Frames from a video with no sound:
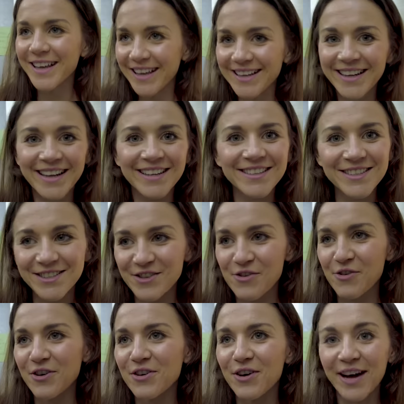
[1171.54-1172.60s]
Indian
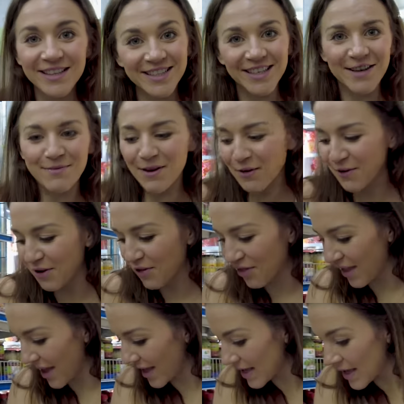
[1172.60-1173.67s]
store. You guys can let me know what you
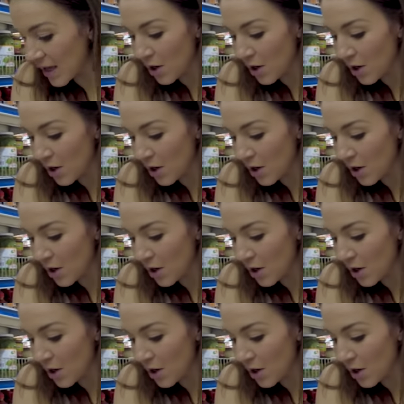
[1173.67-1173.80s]
think.